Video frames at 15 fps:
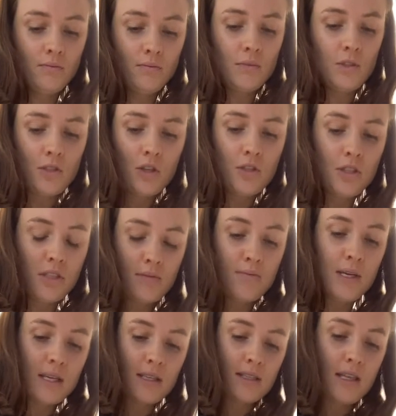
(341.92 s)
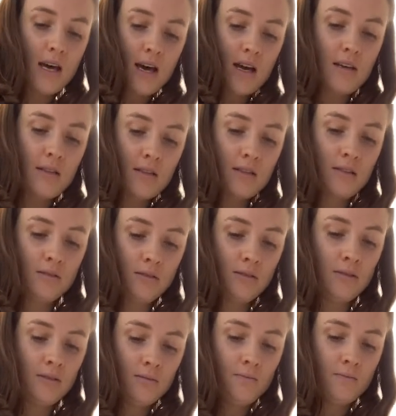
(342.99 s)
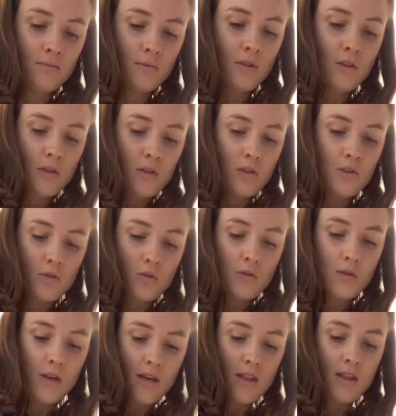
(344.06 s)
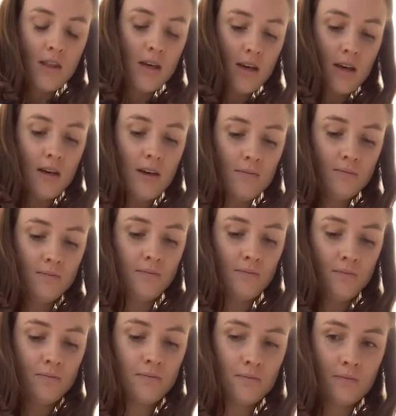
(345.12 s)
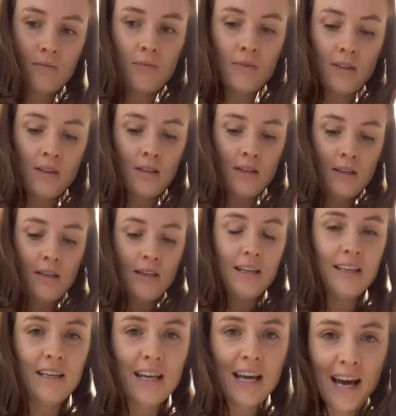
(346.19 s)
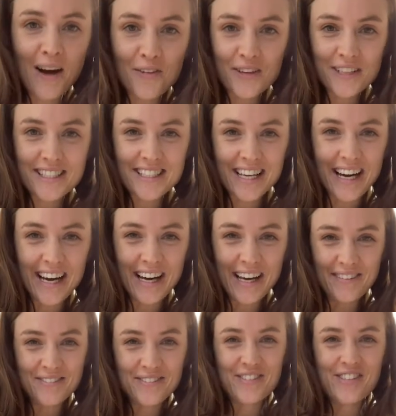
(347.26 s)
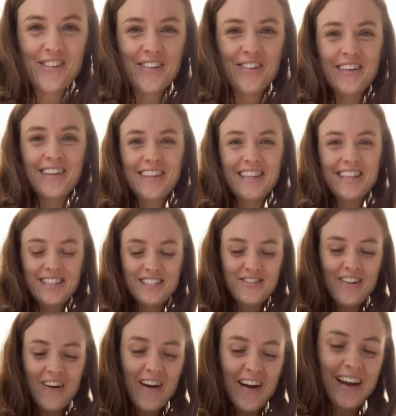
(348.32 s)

So just mix that together. Now it's time for the dry